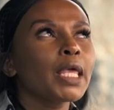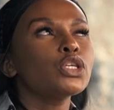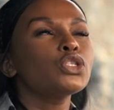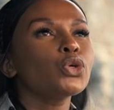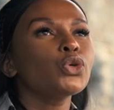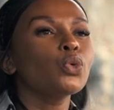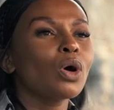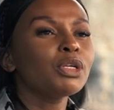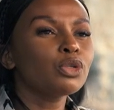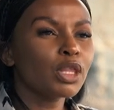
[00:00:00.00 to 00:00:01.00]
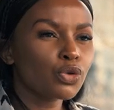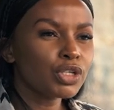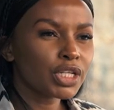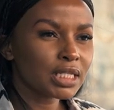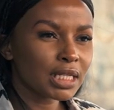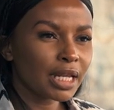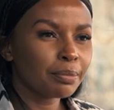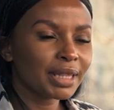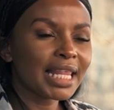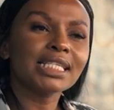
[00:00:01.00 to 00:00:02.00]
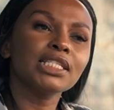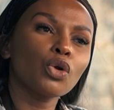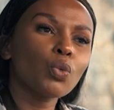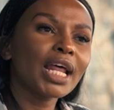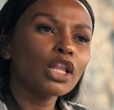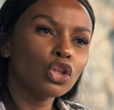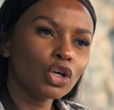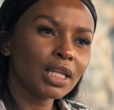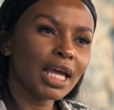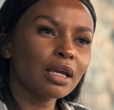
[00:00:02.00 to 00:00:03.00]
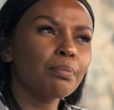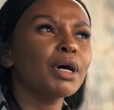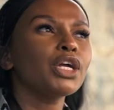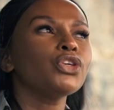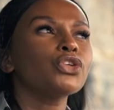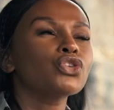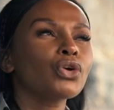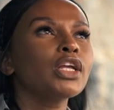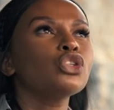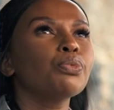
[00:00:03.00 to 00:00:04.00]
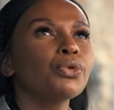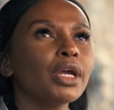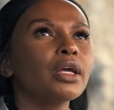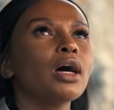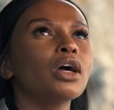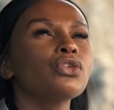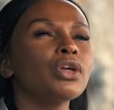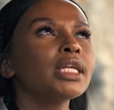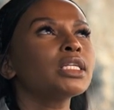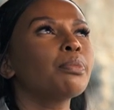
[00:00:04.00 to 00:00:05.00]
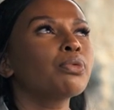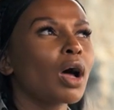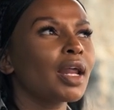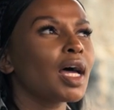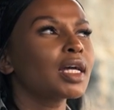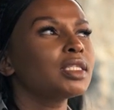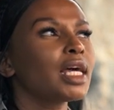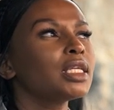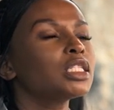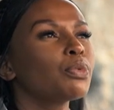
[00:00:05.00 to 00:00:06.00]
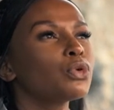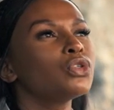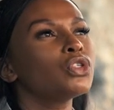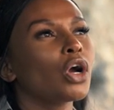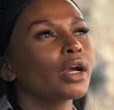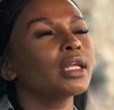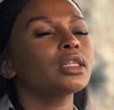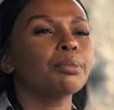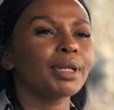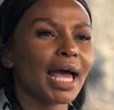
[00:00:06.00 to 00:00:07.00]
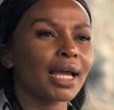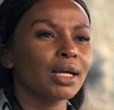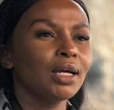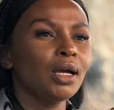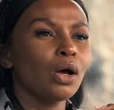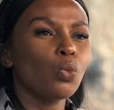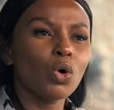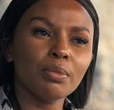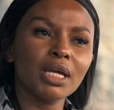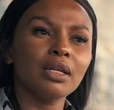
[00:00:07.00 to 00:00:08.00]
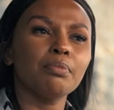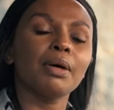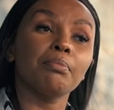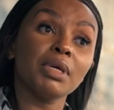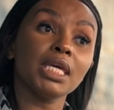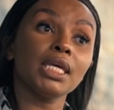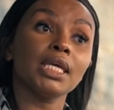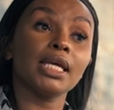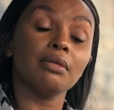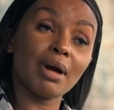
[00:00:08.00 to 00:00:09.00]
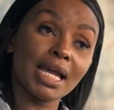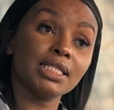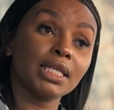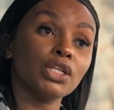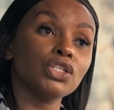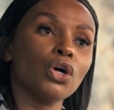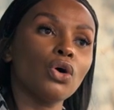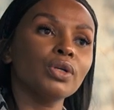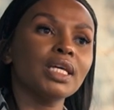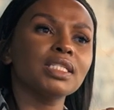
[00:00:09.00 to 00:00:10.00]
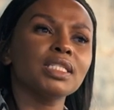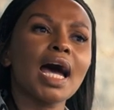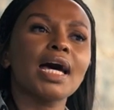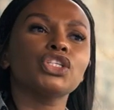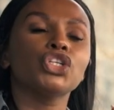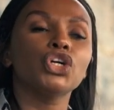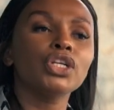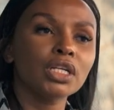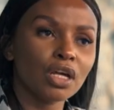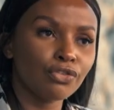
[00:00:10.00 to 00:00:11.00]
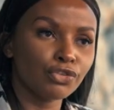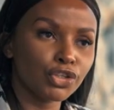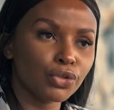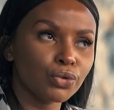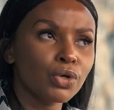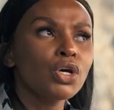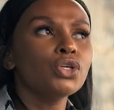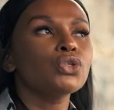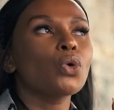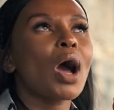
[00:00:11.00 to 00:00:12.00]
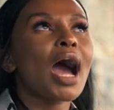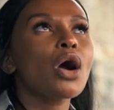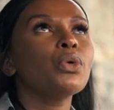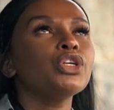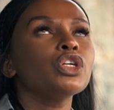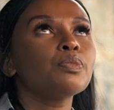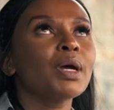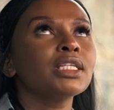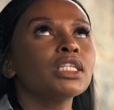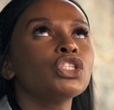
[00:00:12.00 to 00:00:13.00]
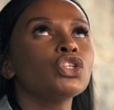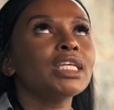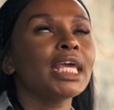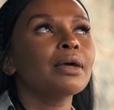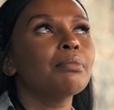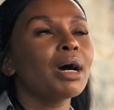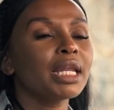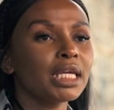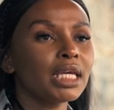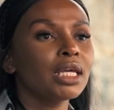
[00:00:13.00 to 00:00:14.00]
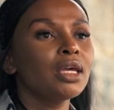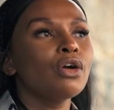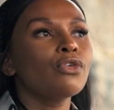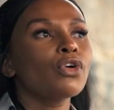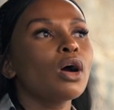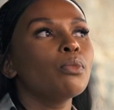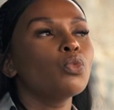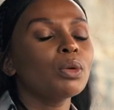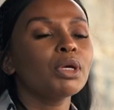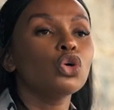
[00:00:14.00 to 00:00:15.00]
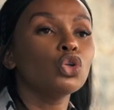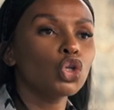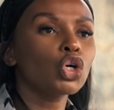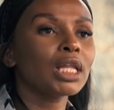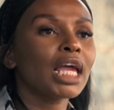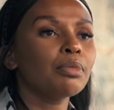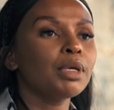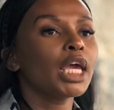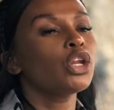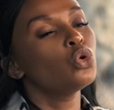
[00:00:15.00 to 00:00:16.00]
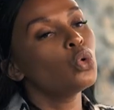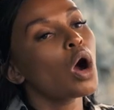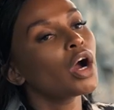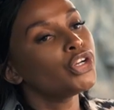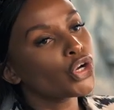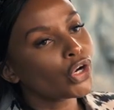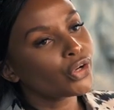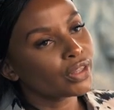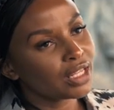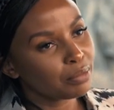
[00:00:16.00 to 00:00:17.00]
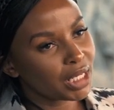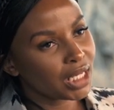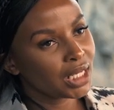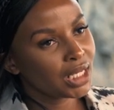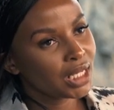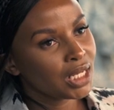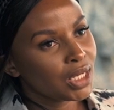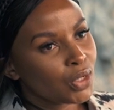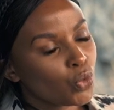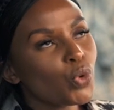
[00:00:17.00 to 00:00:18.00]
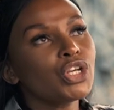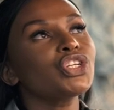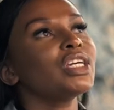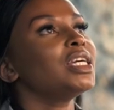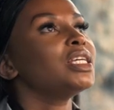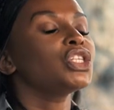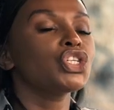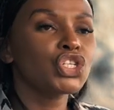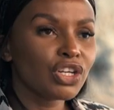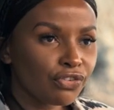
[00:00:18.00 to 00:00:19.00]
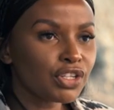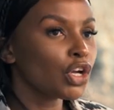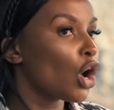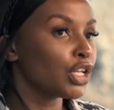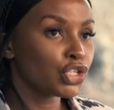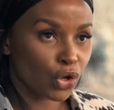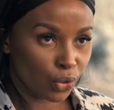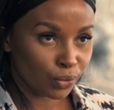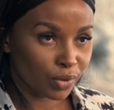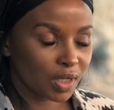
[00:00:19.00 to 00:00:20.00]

so you want me to be three shades light, but that's not what I look like, but you're trying to create a product that is supposed to target the Black woman, but me in my skin tone is not good enough for you. So how are you expecting to take money from women who look like me and who are darker than me, which is shifty on its own.